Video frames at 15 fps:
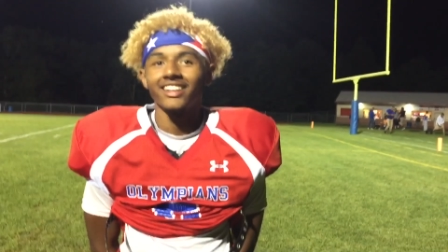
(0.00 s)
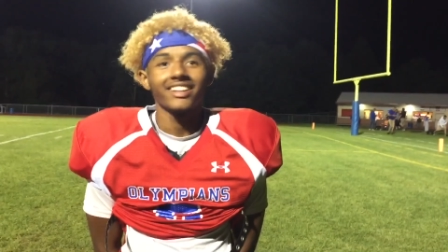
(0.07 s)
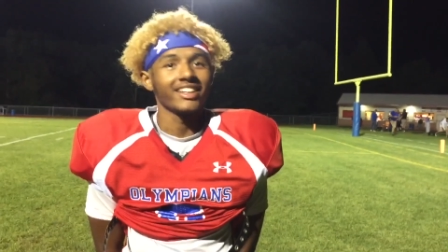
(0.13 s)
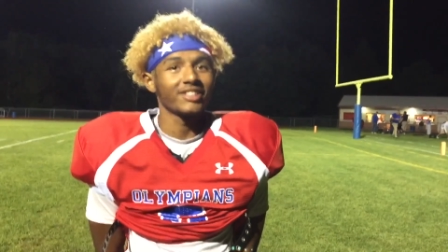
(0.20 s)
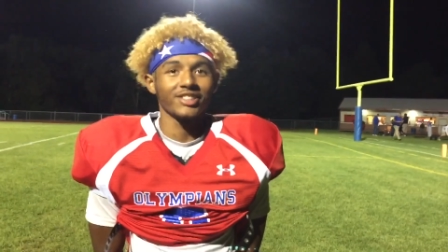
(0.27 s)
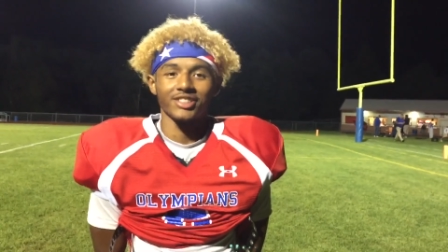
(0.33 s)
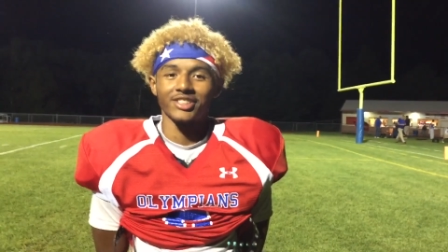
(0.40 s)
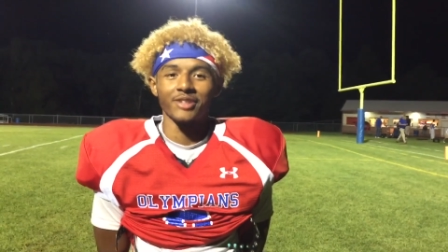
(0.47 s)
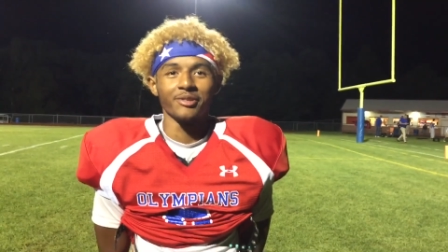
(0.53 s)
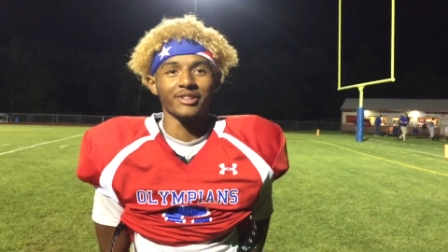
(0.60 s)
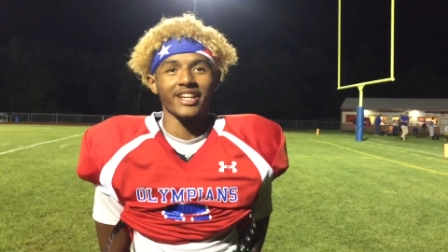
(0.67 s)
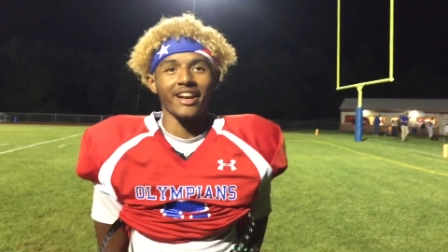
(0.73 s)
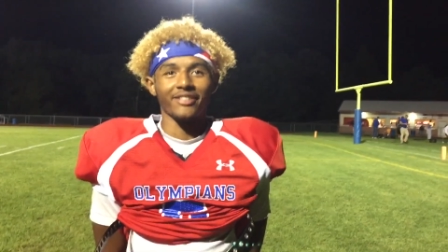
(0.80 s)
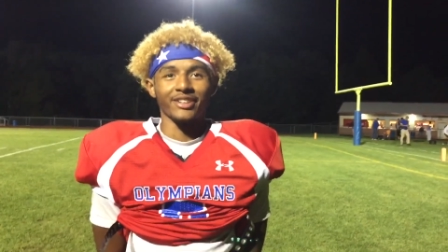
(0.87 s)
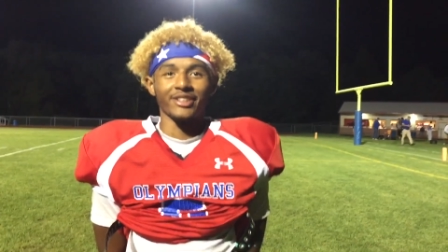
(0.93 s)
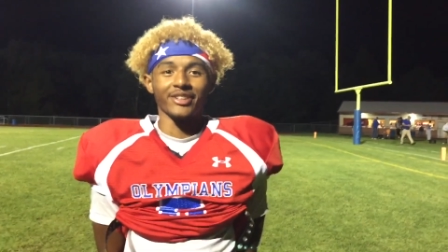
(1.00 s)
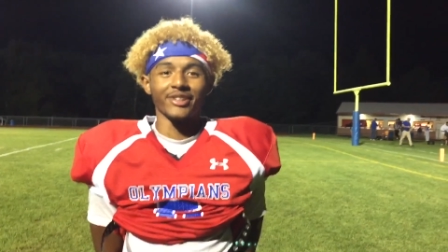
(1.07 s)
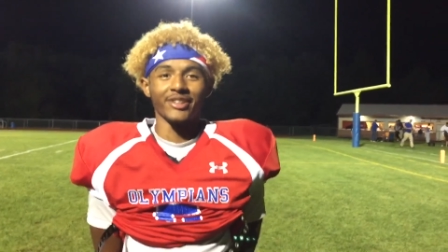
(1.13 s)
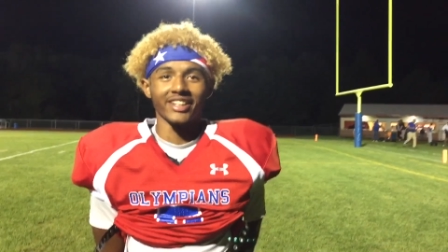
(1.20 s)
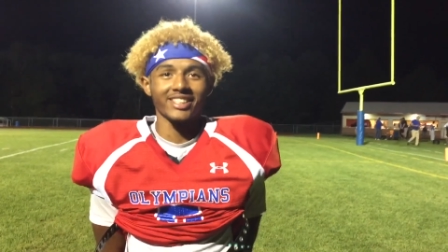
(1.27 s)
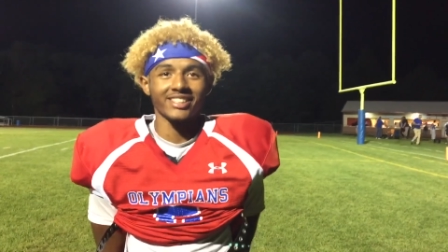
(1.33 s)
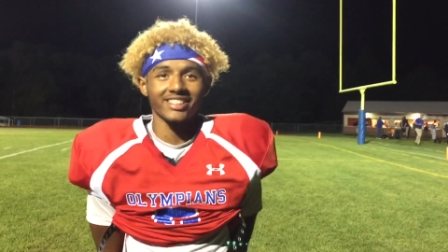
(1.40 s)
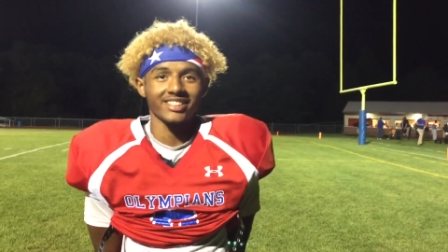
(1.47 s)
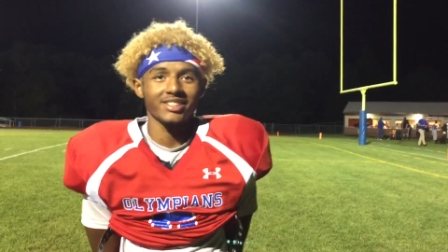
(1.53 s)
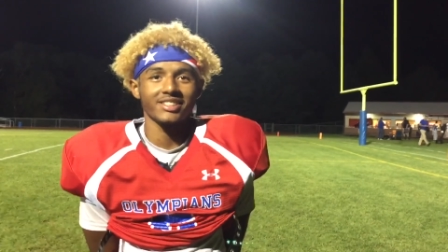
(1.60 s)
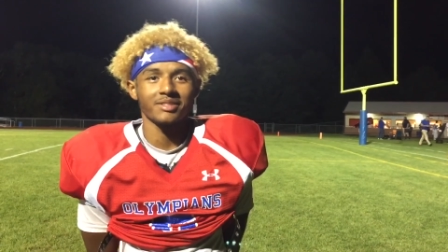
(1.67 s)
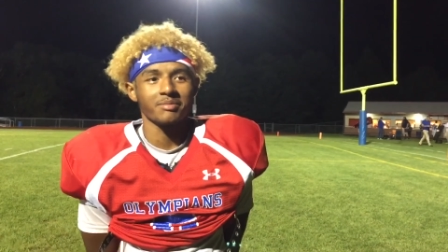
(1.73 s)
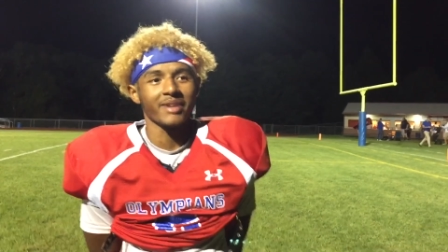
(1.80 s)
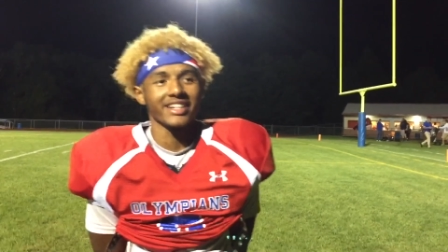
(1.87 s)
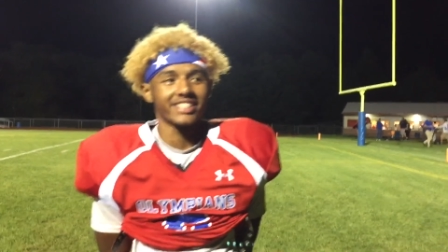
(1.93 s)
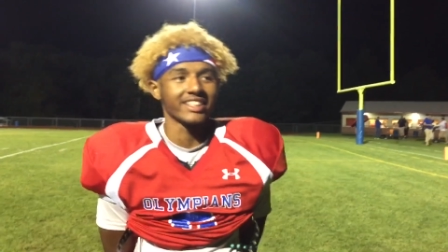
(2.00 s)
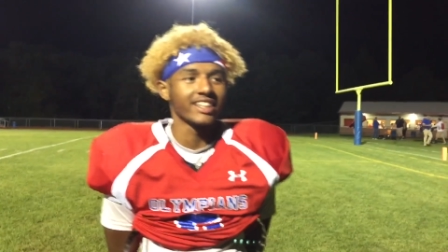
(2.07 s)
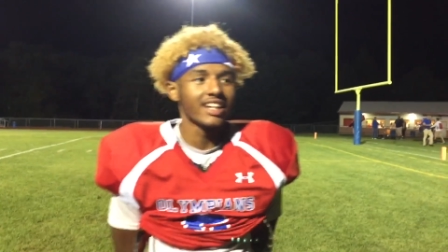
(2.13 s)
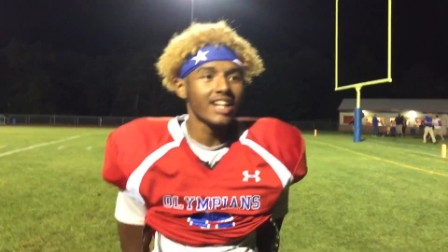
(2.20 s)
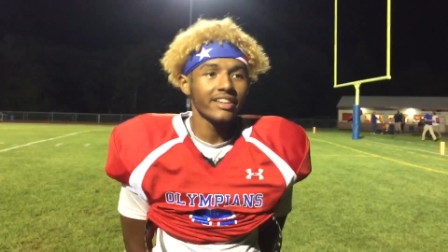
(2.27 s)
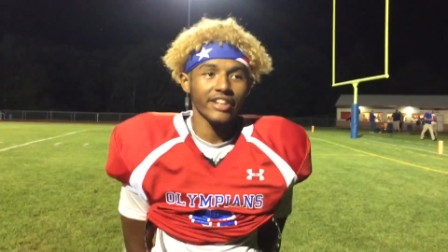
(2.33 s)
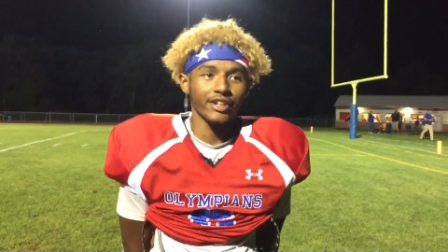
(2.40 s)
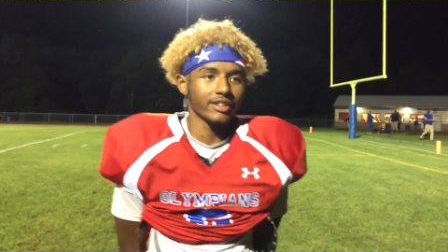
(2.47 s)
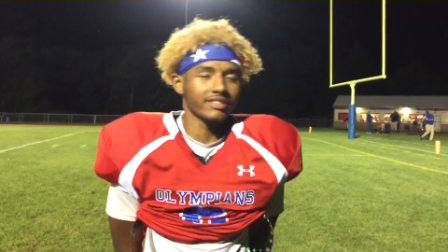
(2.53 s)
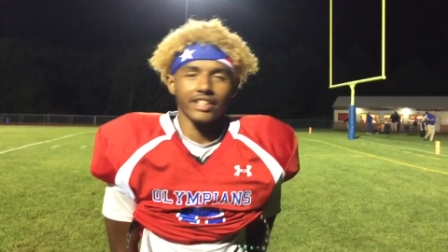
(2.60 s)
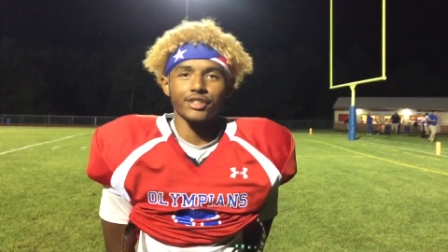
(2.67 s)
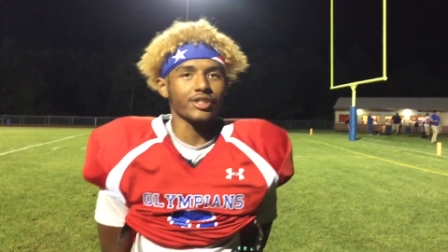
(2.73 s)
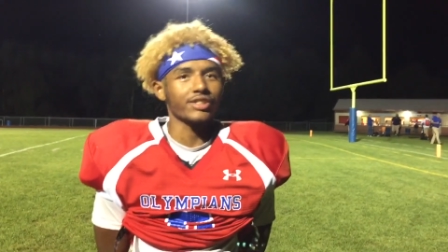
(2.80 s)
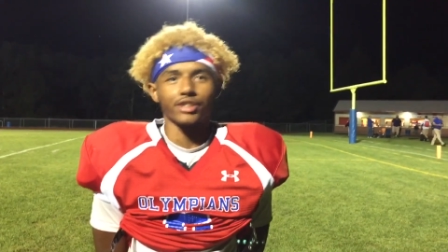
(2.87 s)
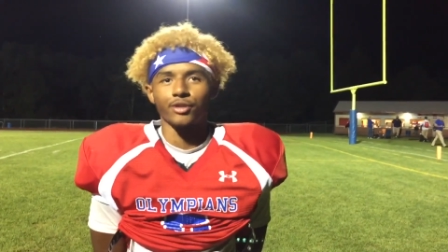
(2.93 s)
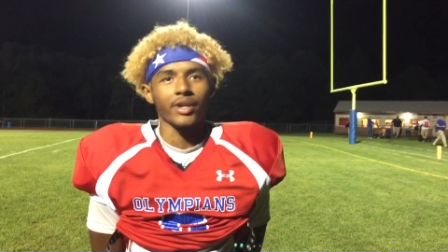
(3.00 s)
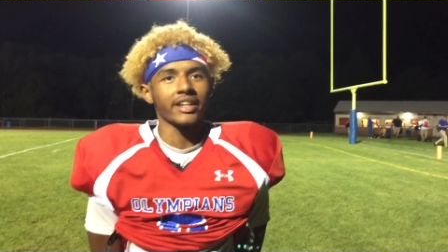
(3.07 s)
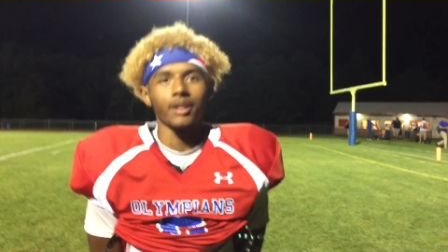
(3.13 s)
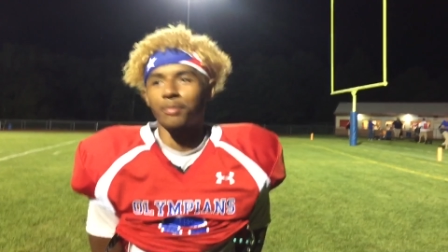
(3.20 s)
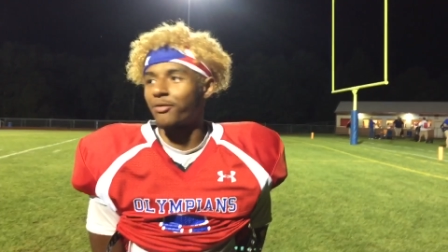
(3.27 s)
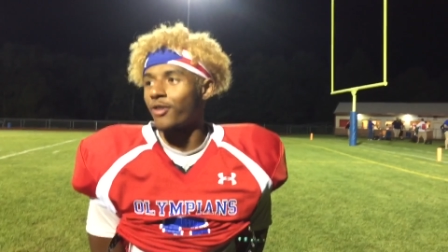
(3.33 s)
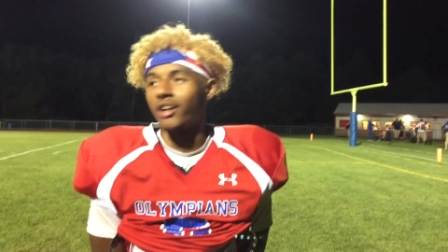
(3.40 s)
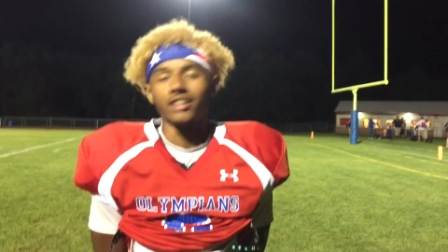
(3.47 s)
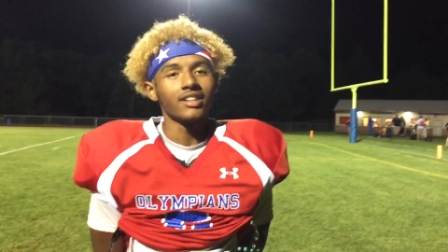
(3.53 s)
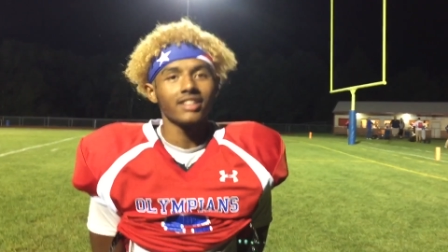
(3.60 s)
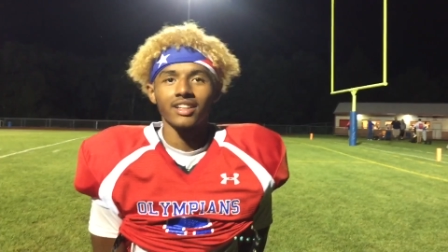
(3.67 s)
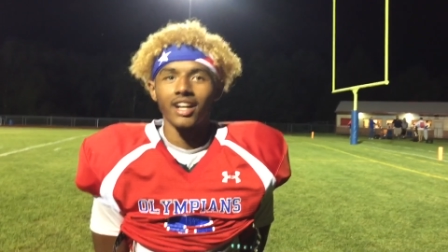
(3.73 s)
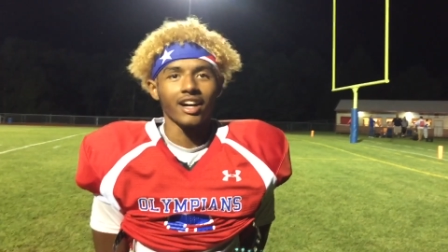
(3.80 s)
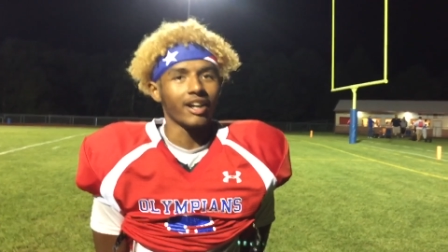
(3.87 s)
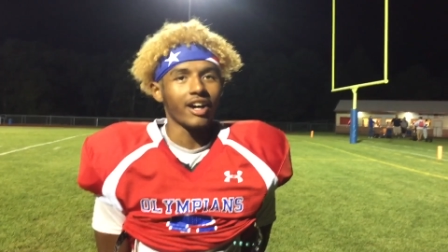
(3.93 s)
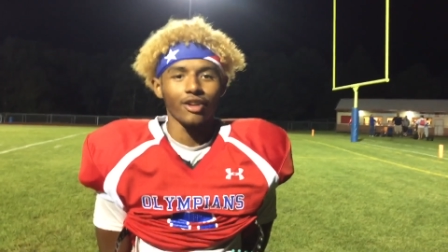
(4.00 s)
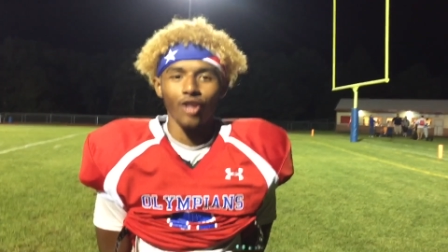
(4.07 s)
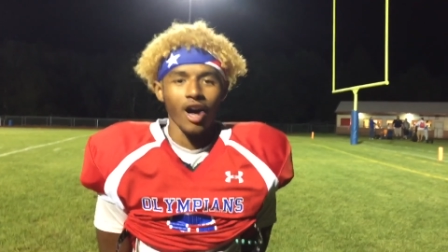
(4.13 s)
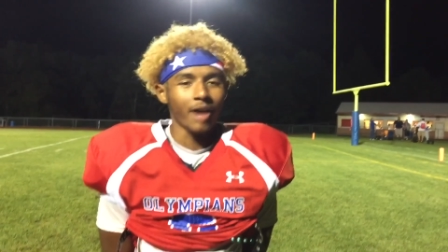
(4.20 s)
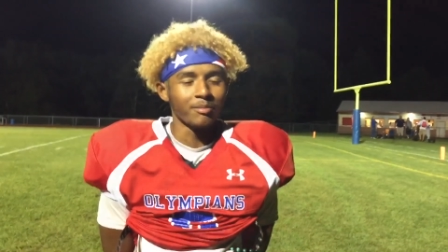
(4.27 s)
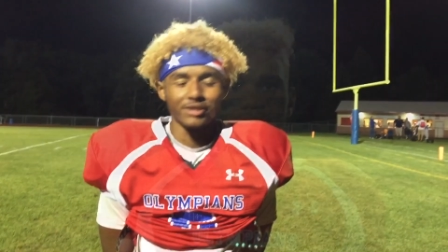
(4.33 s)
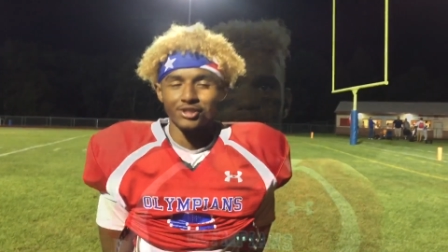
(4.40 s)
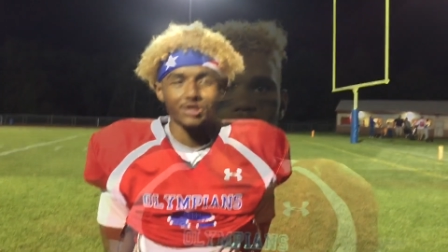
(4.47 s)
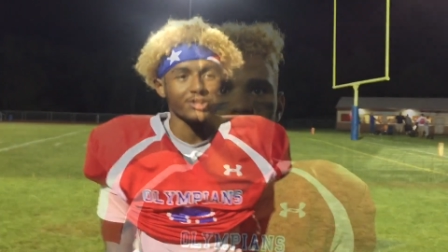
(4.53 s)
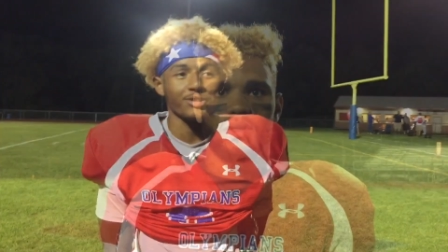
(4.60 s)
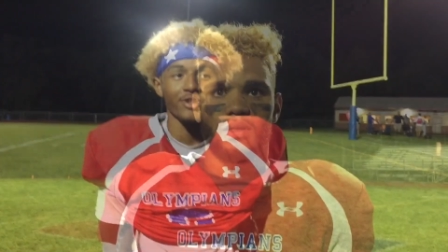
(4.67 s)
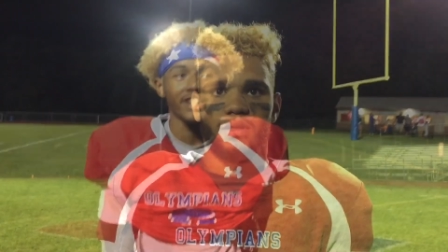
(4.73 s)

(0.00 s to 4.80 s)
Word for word: Um, just do what they have to do. It's, it's, amazing. They're they're just a great up front. Uh, our lineman's just